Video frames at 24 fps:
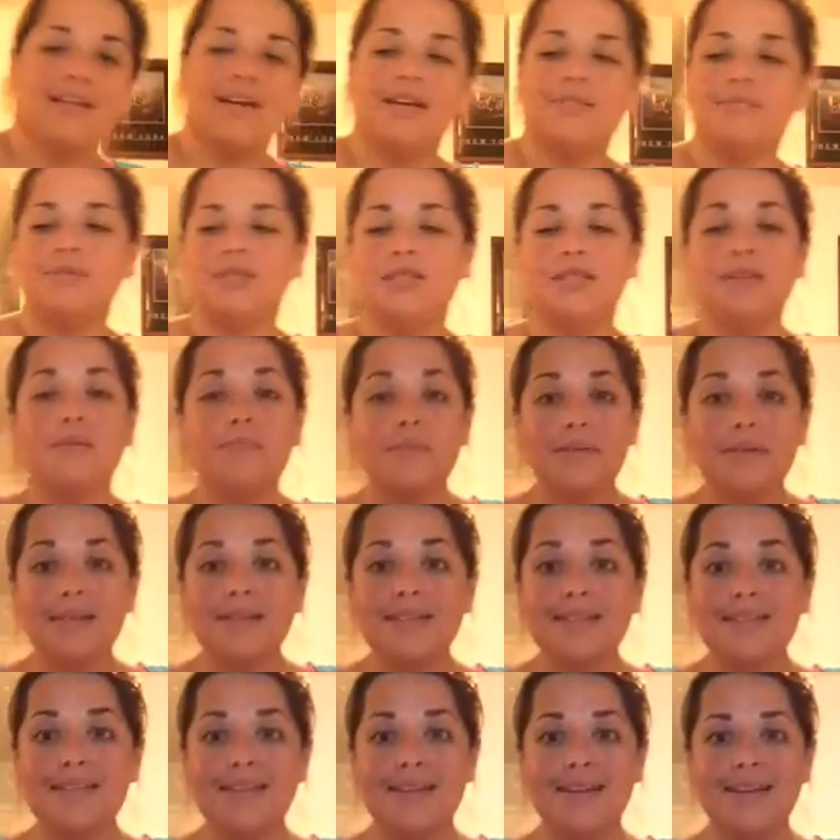I'm super
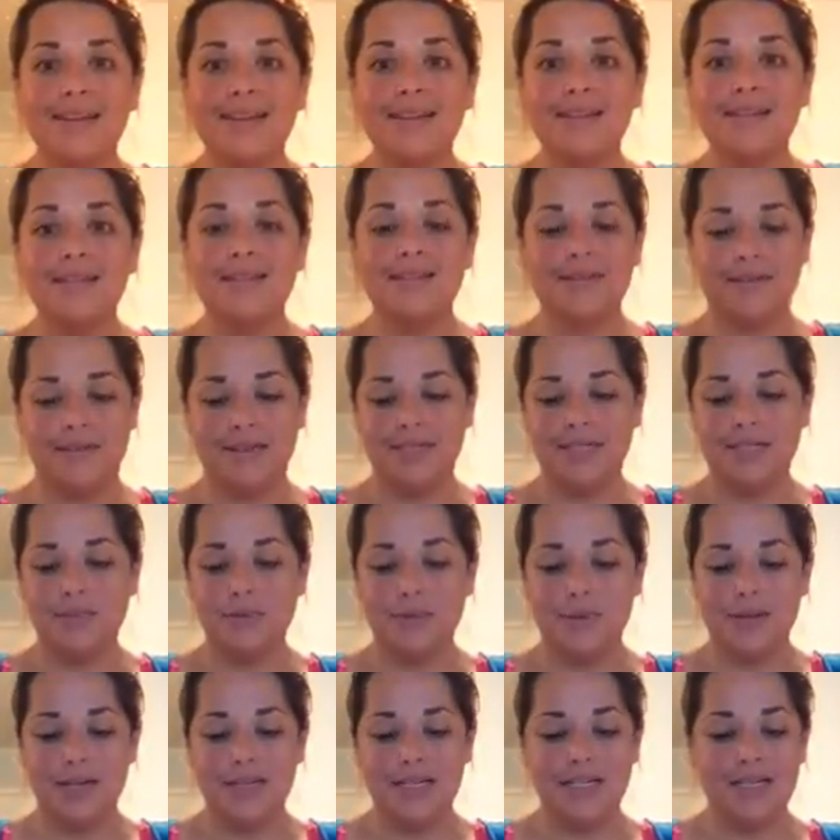excited, so I just
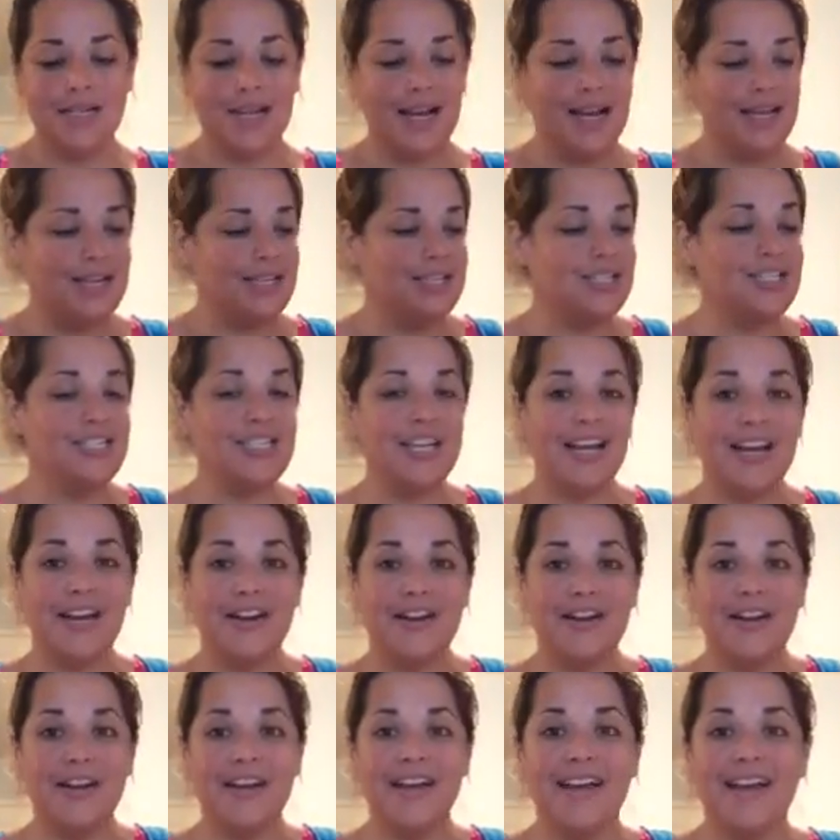wanted to kind of
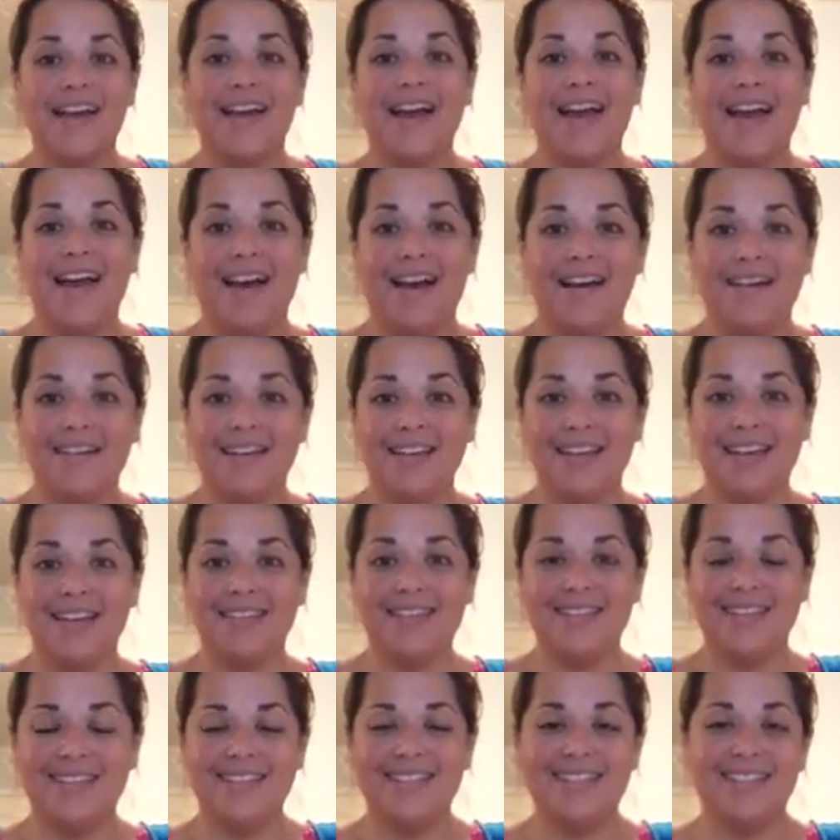share how to
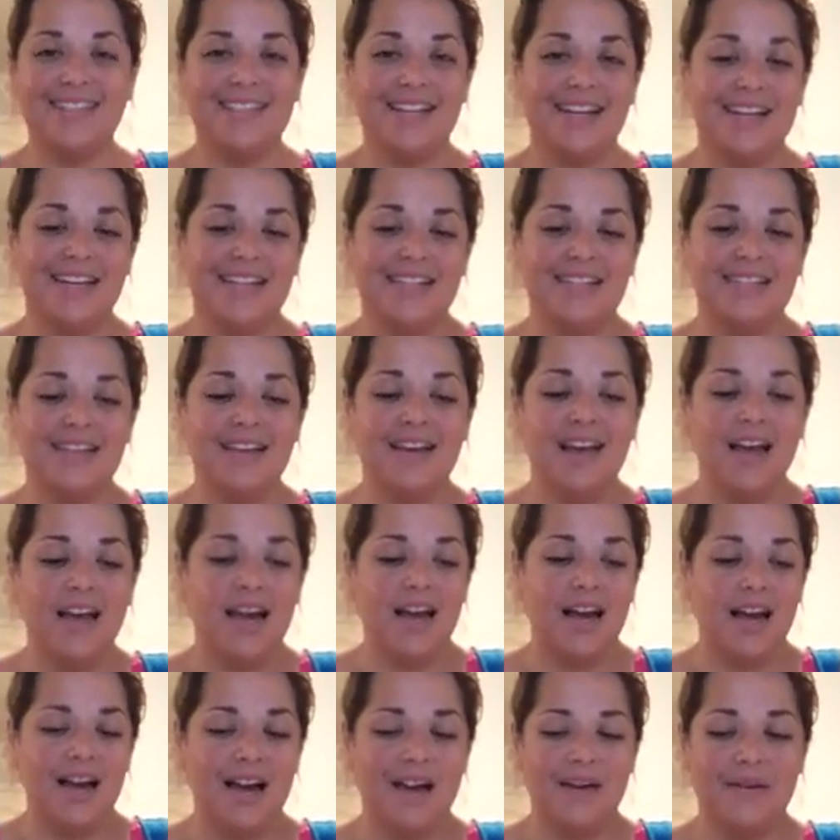get this done,
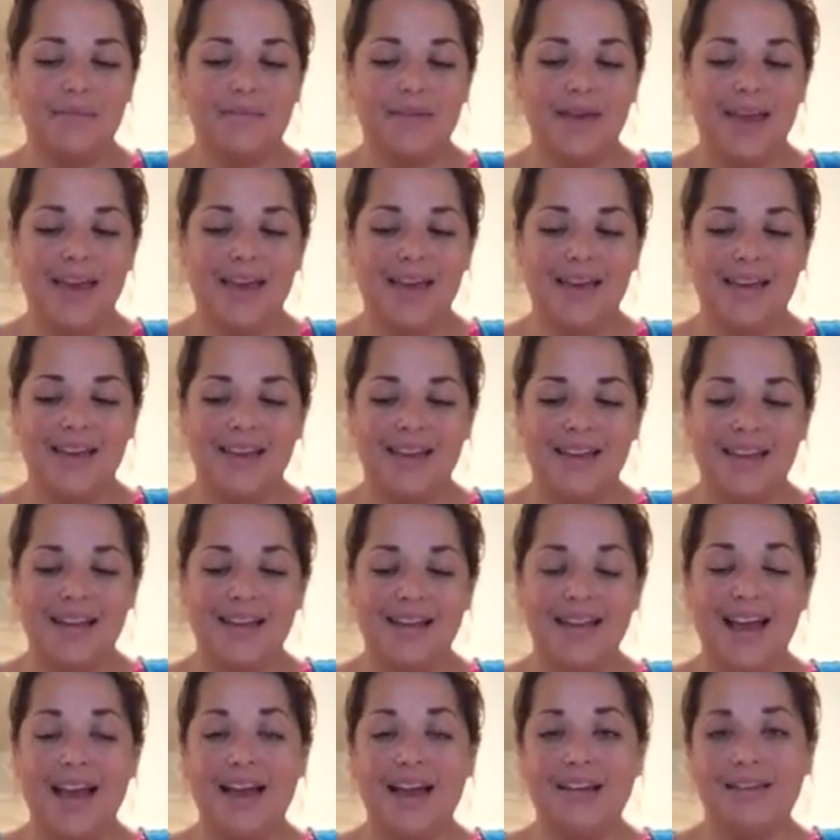
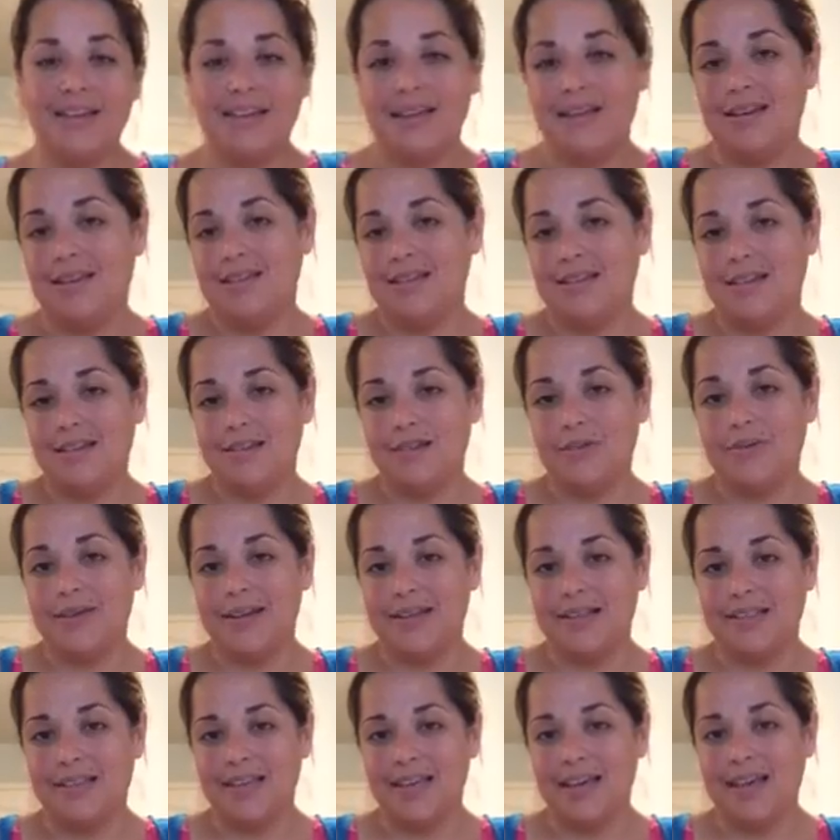and how to get it done
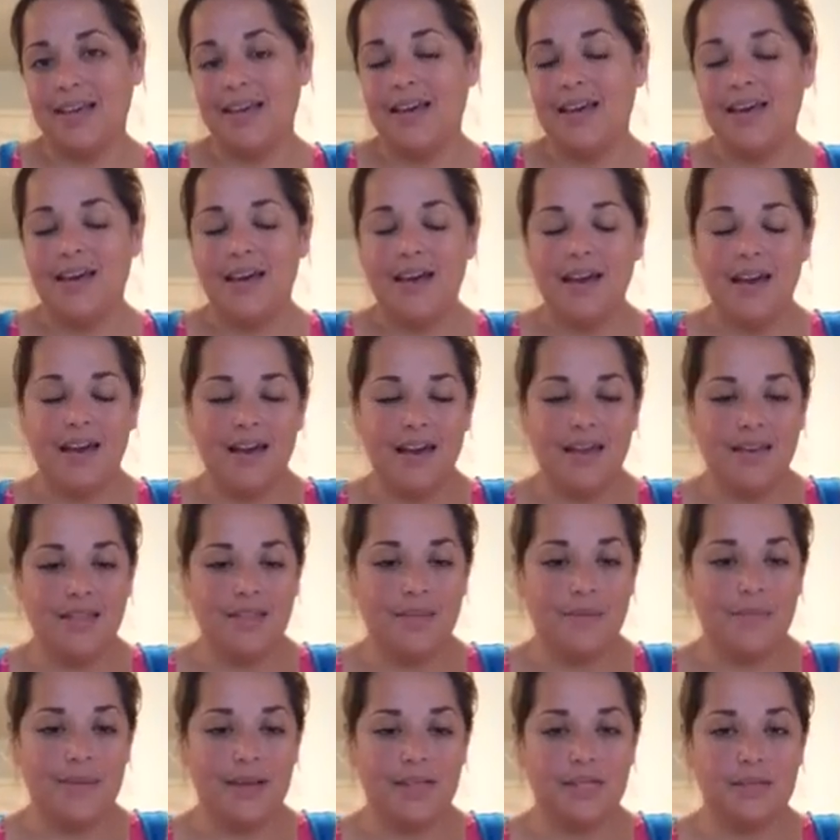quickly, and
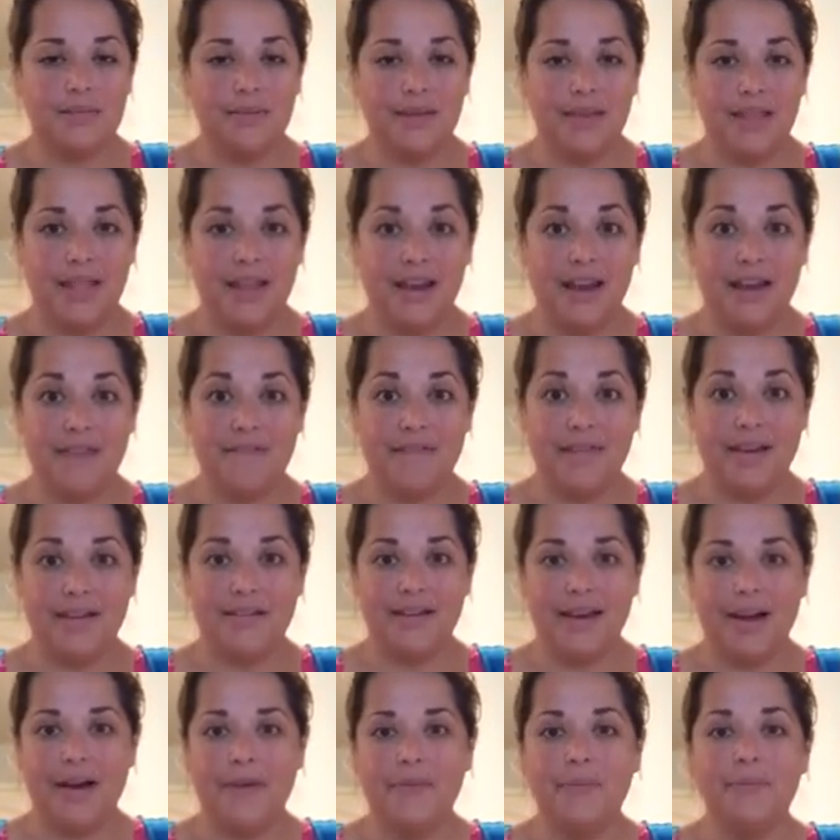the best way that I found
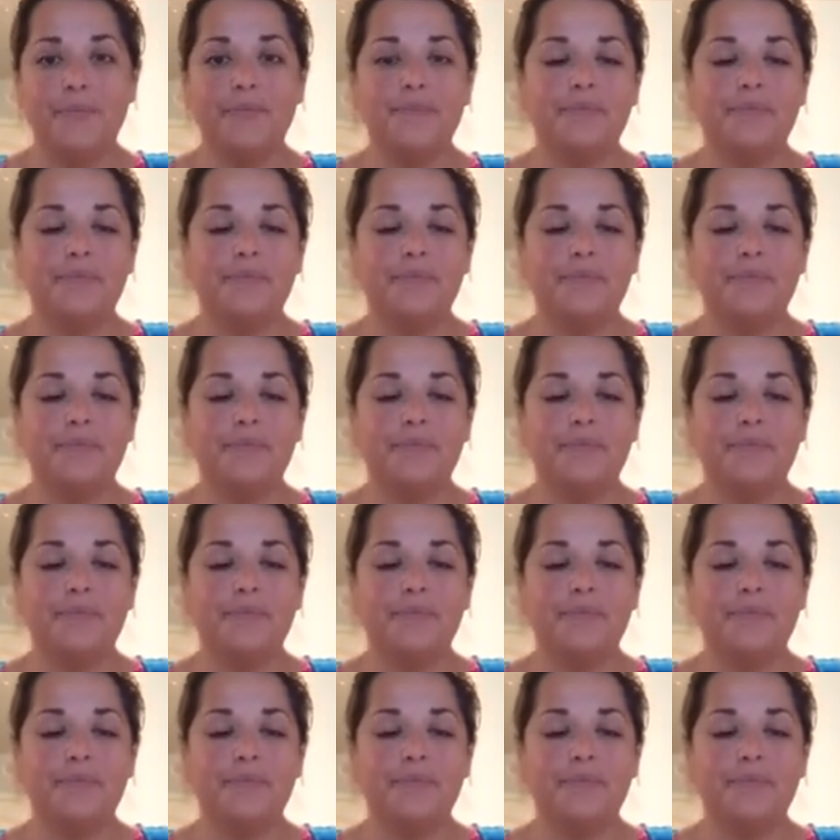how.